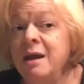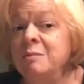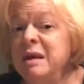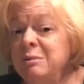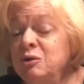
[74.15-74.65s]

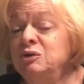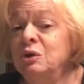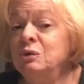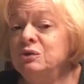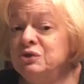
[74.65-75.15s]
people
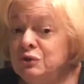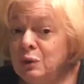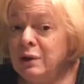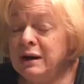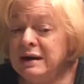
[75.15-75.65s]
told
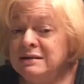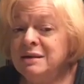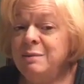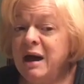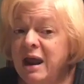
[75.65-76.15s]
stories
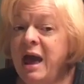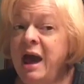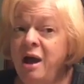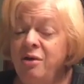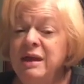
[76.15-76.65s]
about
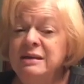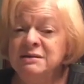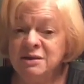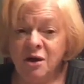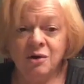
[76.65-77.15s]
how they
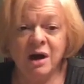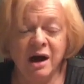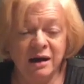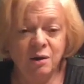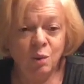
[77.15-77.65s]
saw
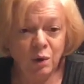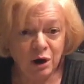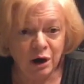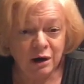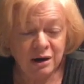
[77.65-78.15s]
God at work.